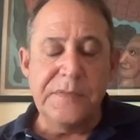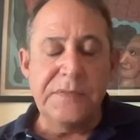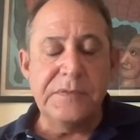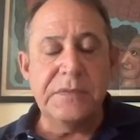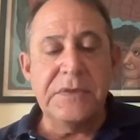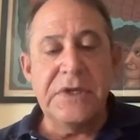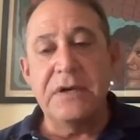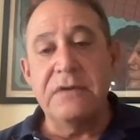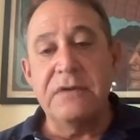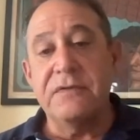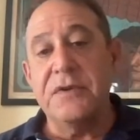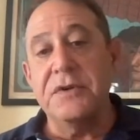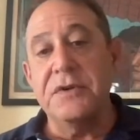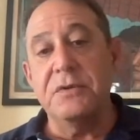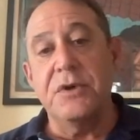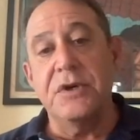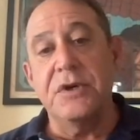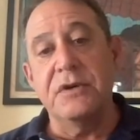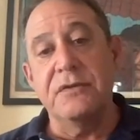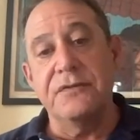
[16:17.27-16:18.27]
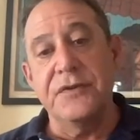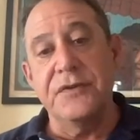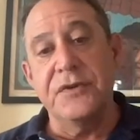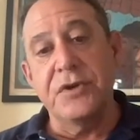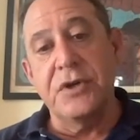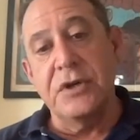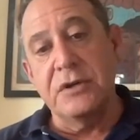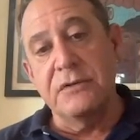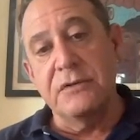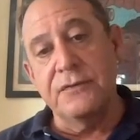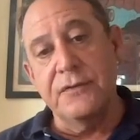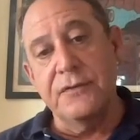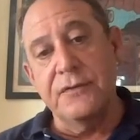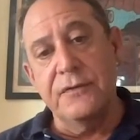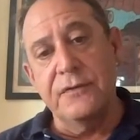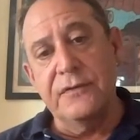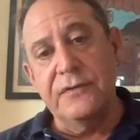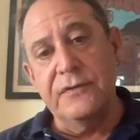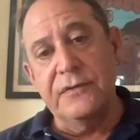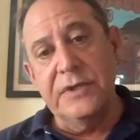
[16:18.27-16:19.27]
underwater
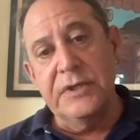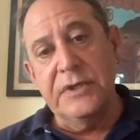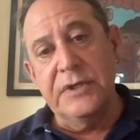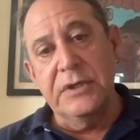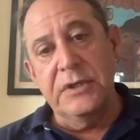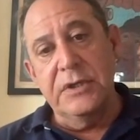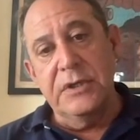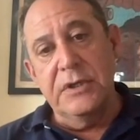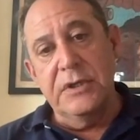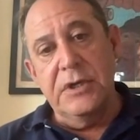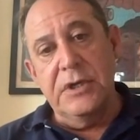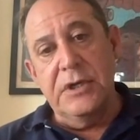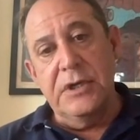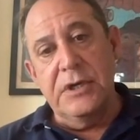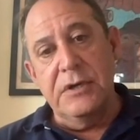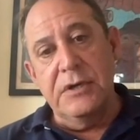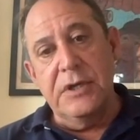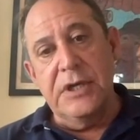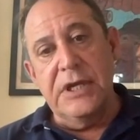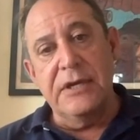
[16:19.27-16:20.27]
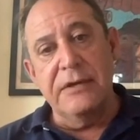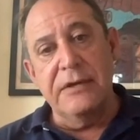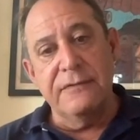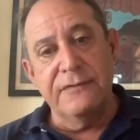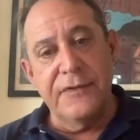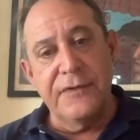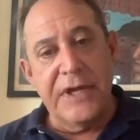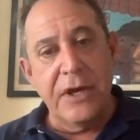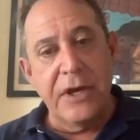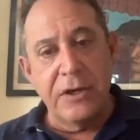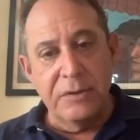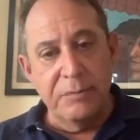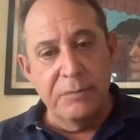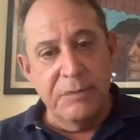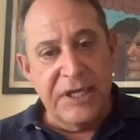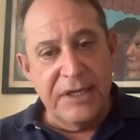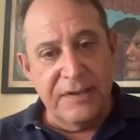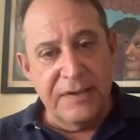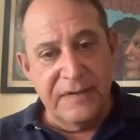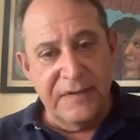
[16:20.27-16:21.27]
photographers have
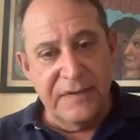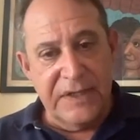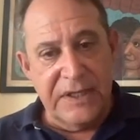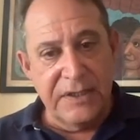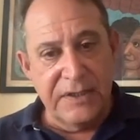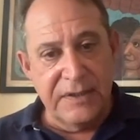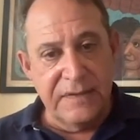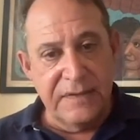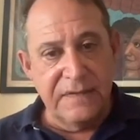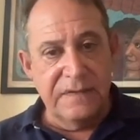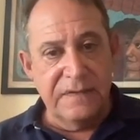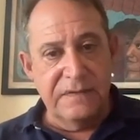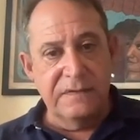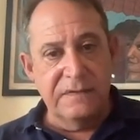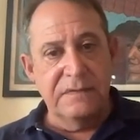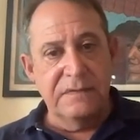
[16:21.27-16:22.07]
automatic settings.